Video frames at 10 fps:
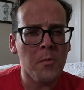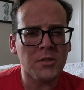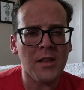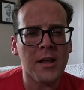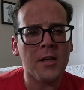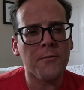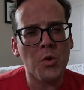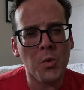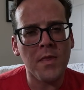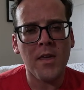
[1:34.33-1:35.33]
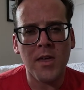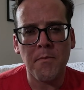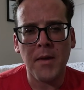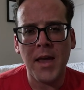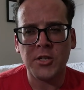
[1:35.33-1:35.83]
Almost like if you win the
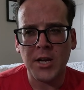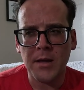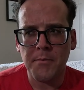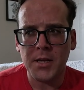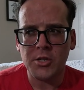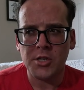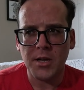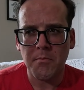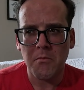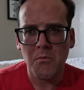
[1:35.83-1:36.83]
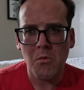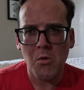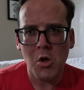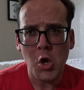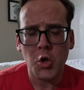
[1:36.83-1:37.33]
NBA championship,
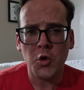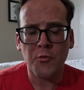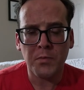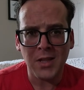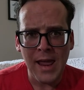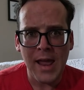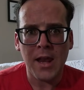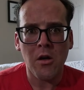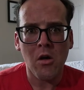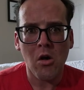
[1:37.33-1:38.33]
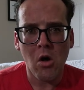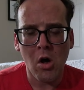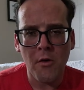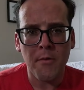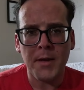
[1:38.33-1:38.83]
you've played
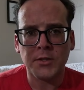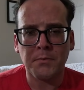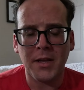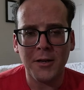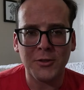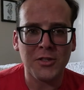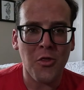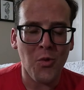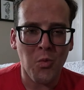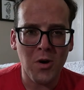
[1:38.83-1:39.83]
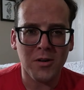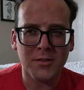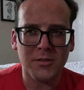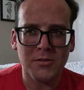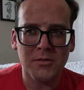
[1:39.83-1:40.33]
all the best players in the world,